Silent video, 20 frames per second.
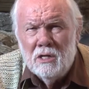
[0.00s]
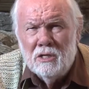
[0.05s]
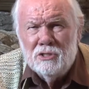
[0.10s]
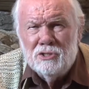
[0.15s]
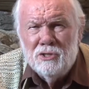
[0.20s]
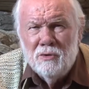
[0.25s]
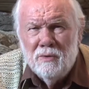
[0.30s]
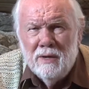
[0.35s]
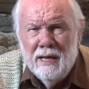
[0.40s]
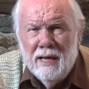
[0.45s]

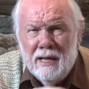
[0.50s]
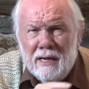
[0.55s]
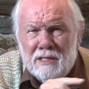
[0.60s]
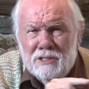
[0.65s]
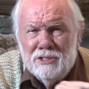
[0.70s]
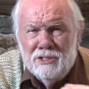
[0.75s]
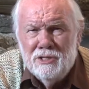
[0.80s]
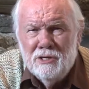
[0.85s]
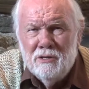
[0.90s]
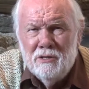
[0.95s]
So we had a
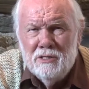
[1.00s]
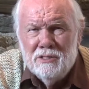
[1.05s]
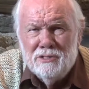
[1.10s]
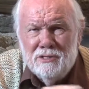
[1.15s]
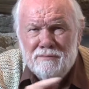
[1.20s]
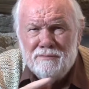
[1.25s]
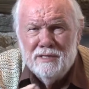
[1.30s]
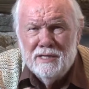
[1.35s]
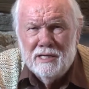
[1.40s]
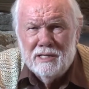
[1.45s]

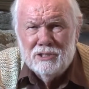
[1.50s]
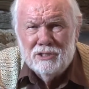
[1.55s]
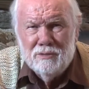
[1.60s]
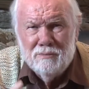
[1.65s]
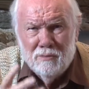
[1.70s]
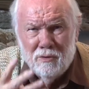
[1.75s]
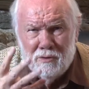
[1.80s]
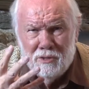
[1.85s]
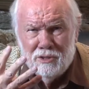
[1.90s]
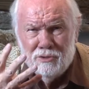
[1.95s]
series of
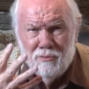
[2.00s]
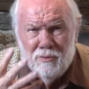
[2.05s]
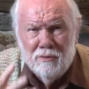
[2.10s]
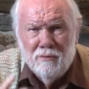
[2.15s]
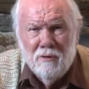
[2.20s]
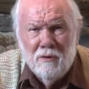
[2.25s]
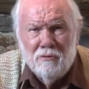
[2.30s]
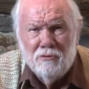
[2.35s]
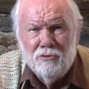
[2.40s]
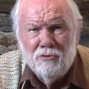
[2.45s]
testimonies. We
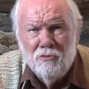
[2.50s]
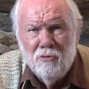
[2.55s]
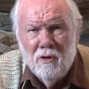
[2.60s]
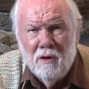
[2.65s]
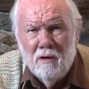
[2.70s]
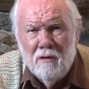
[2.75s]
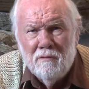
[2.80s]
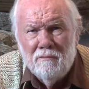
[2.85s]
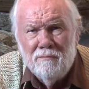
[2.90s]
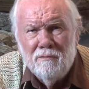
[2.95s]
wrote
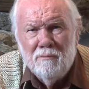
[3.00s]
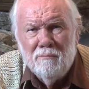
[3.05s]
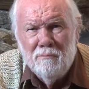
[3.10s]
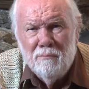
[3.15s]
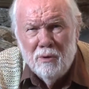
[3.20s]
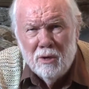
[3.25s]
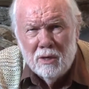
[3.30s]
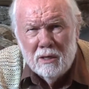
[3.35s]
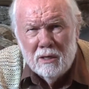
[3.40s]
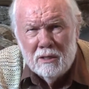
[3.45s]

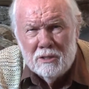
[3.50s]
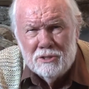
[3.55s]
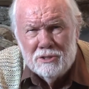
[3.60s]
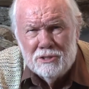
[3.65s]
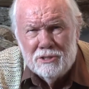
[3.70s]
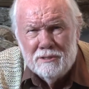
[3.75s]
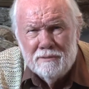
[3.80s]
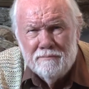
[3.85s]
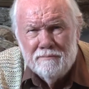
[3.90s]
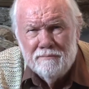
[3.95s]
twelve
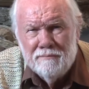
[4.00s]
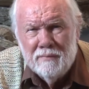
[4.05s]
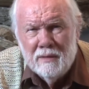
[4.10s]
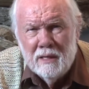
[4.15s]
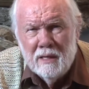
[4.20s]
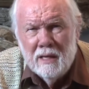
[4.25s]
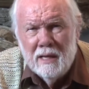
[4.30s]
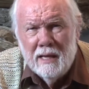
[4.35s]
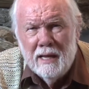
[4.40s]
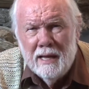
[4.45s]
booklets,
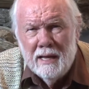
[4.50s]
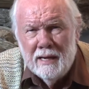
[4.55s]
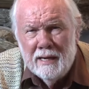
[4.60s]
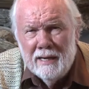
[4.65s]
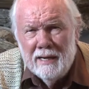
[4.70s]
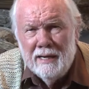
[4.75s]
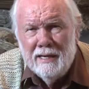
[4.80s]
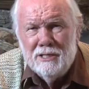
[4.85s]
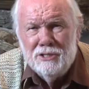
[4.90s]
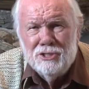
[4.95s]
and
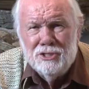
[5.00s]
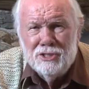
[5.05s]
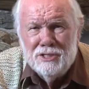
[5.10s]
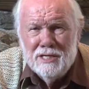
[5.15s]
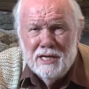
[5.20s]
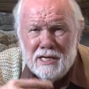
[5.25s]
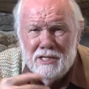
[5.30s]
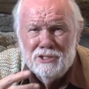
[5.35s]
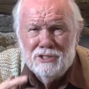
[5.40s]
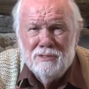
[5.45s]
each
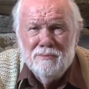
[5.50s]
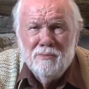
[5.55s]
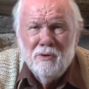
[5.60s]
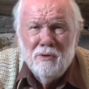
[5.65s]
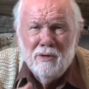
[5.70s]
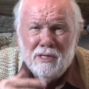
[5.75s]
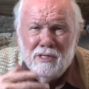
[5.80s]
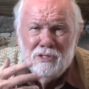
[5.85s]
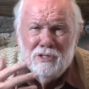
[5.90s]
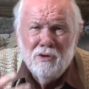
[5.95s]

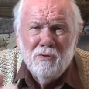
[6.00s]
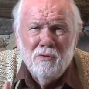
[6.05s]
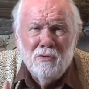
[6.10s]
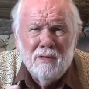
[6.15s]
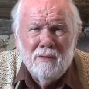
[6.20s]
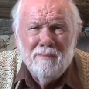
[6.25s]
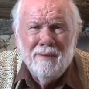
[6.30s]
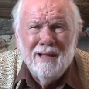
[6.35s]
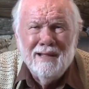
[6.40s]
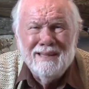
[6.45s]
testimony
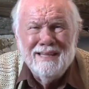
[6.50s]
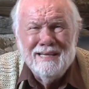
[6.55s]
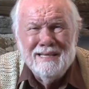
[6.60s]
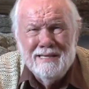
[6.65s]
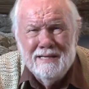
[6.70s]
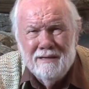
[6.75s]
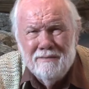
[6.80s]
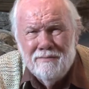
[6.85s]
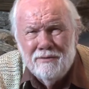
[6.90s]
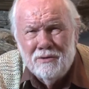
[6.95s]
told about the
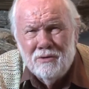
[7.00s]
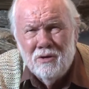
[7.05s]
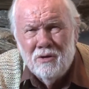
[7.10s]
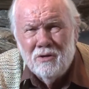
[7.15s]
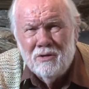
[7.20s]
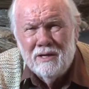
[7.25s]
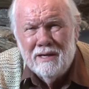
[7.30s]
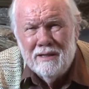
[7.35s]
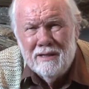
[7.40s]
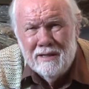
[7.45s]

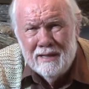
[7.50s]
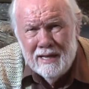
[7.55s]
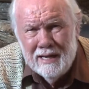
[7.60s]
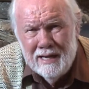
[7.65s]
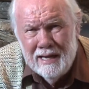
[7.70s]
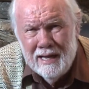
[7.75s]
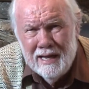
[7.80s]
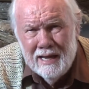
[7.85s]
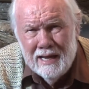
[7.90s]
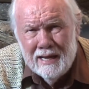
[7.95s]
difficulty
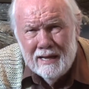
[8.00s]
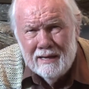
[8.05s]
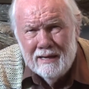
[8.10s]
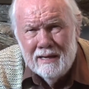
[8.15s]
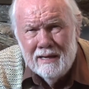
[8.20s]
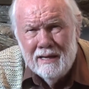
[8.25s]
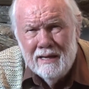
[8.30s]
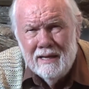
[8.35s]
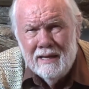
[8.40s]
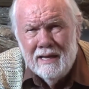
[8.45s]
they had
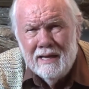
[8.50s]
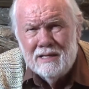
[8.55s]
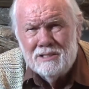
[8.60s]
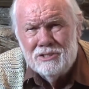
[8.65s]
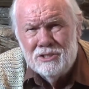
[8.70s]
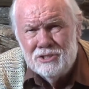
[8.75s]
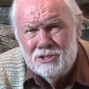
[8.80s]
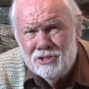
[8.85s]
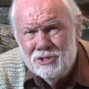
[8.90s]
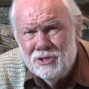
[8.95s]

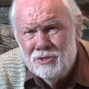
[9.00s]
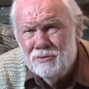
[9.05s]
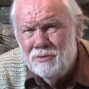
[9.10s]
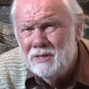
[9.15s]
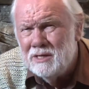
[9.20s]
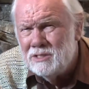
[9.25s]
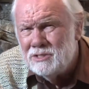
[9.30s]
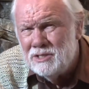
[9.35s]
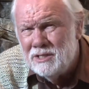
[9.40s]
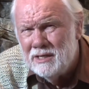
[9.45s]
as a
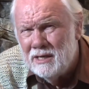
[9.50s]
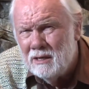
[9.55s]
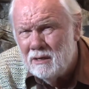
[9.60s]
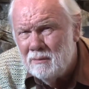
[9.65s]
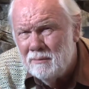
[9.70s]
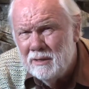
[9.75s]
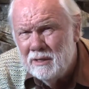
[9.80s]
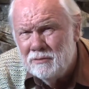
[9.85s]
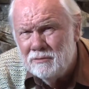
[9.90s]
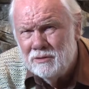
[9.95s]
student, as an
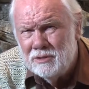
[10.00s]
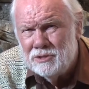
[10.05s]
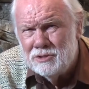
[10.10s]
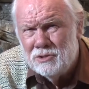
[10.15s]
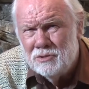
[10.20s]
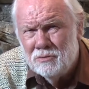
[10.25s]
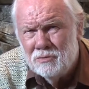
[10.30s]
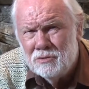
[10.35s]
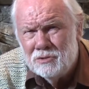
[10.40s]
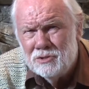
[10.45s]
elementary
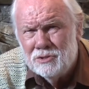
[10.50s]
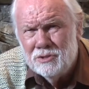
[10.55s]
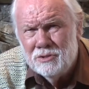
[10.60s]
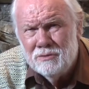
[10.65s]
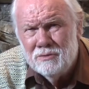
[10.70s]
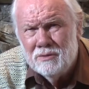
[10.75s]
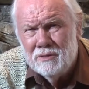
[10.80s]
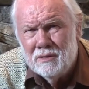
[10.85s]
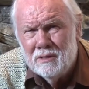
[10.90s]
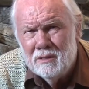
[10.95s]
school
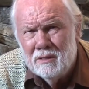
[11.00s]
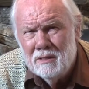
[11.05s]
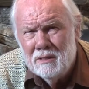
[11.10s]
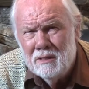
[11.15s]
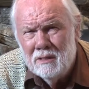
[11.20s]
student.